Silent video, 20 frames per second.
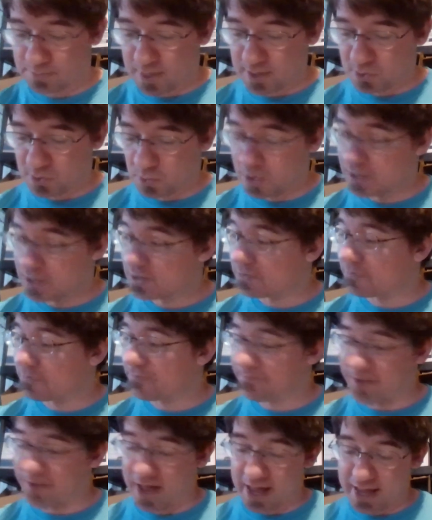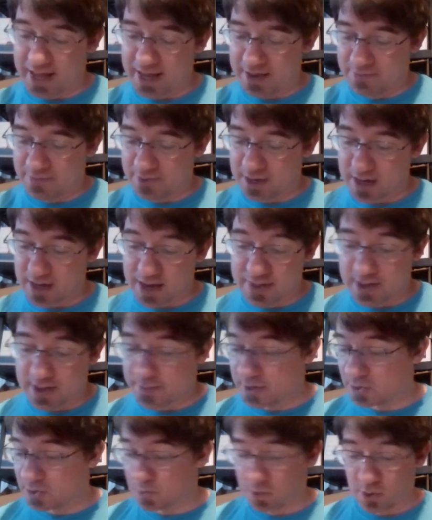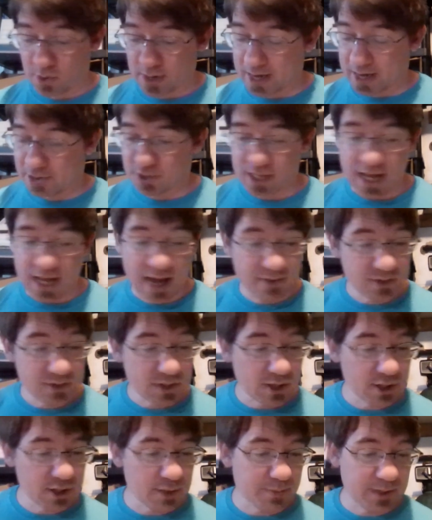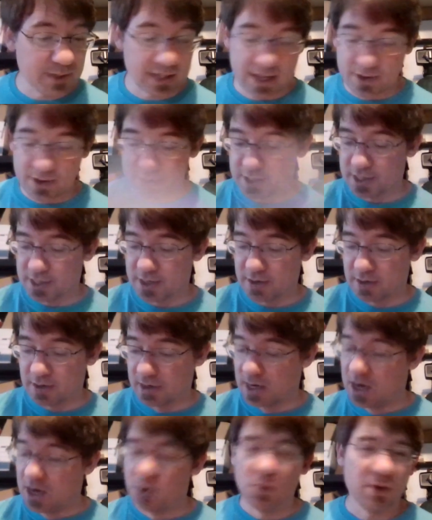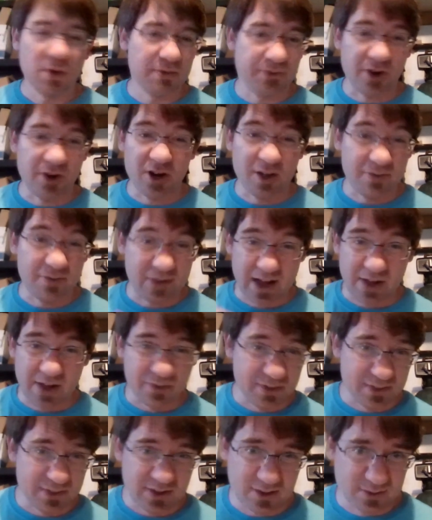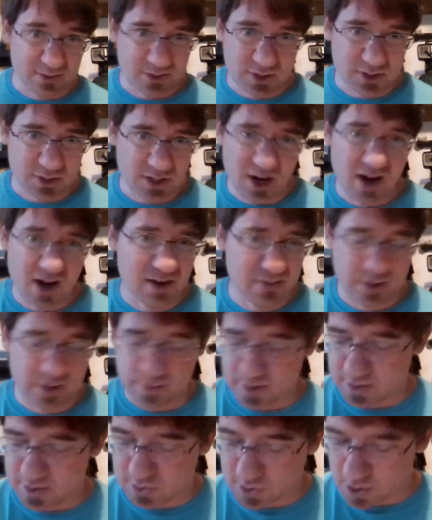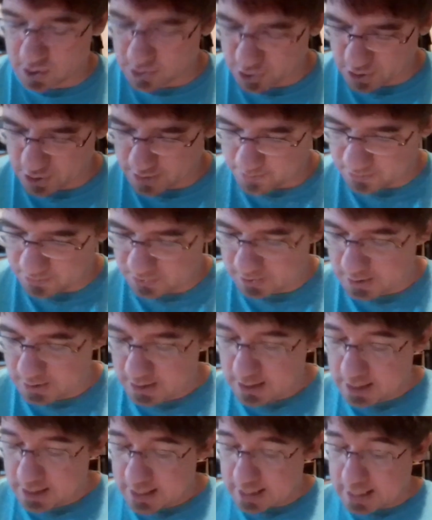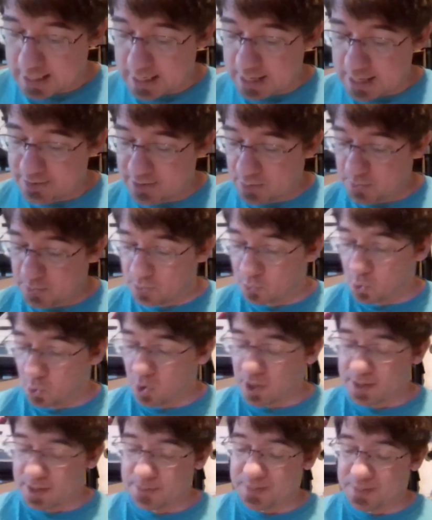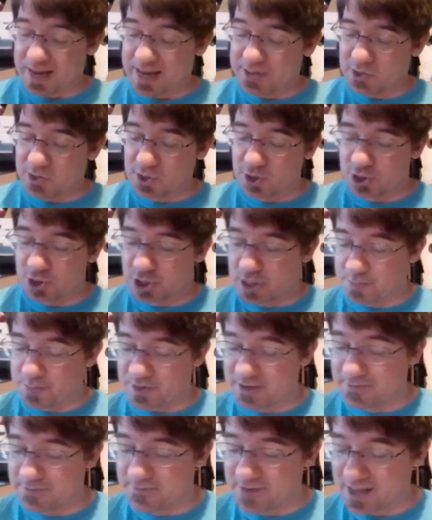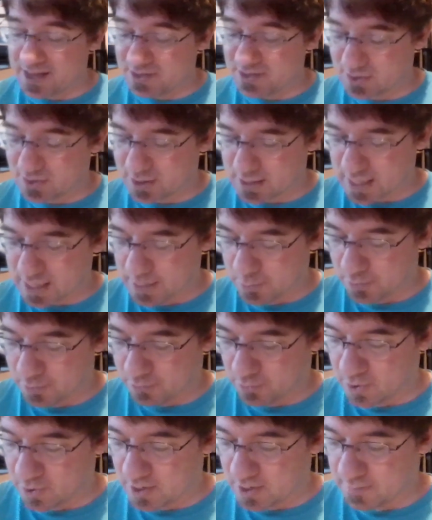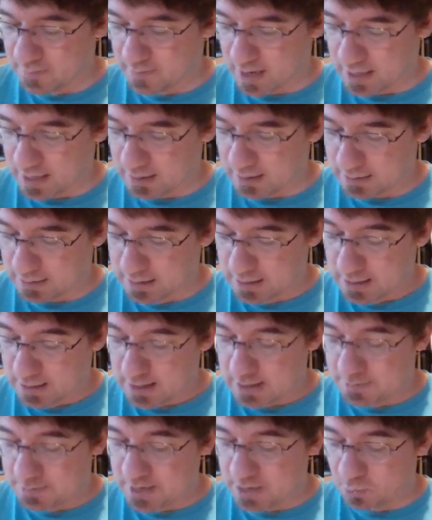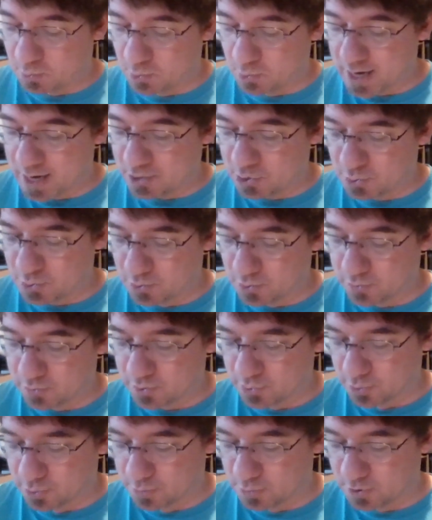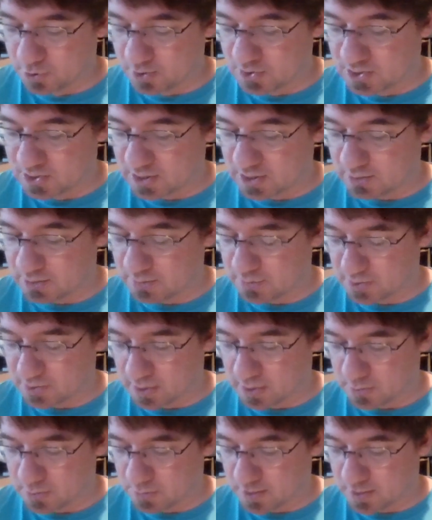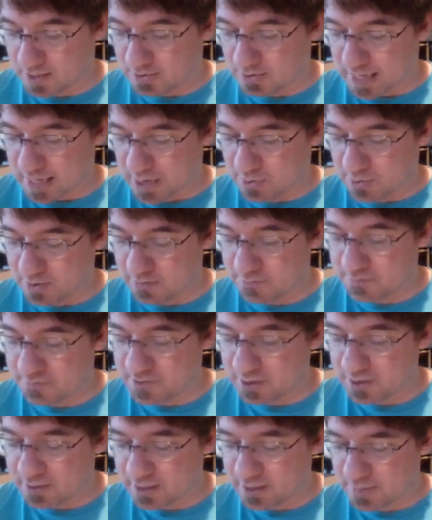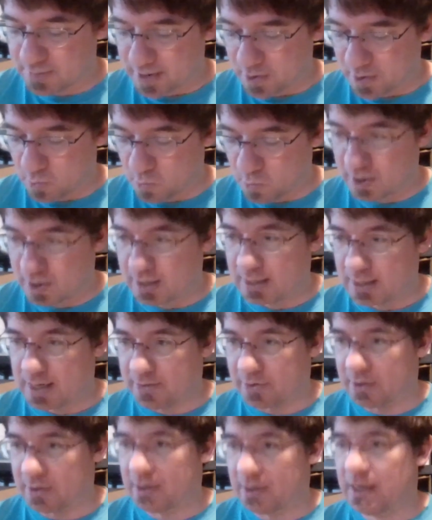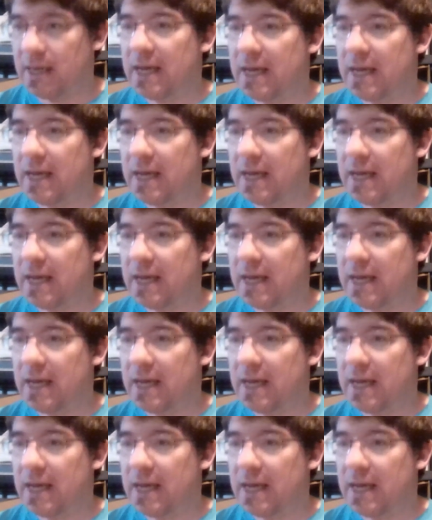minus 1 is a 5. That means we don't actually have a starship encounter here. We're far enough out that there just aren't very many starships. Then we roll on the passenger ship events table for an event and make a reaction roll for the group during subspace. How are they feeling about one another?